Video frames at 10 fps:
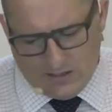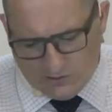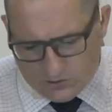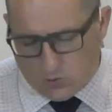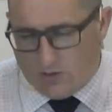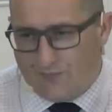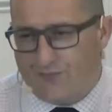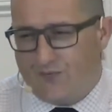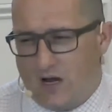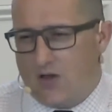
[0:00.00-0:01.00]
and look to our
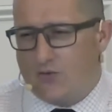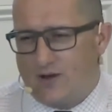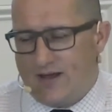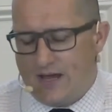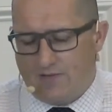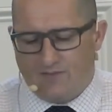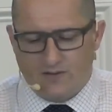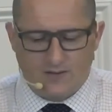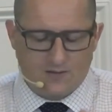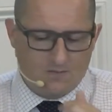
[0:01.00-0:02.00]
Father in
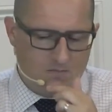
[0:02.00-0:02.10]
heaven,